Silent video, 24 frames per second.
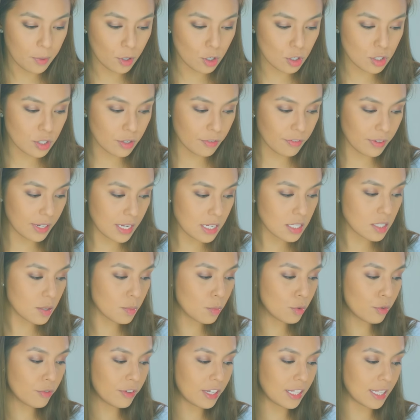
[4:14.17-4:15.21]
Because if it is
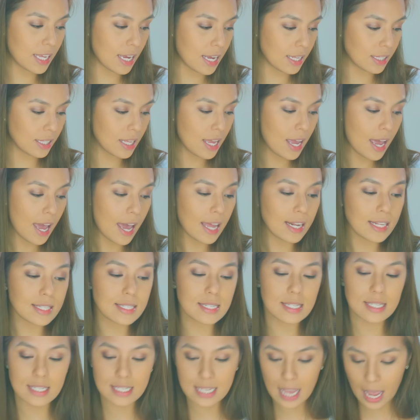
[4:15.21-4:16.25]
a movie date and
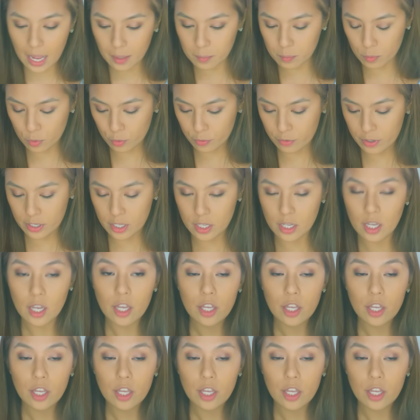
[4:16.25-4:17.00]
it's a sad movie,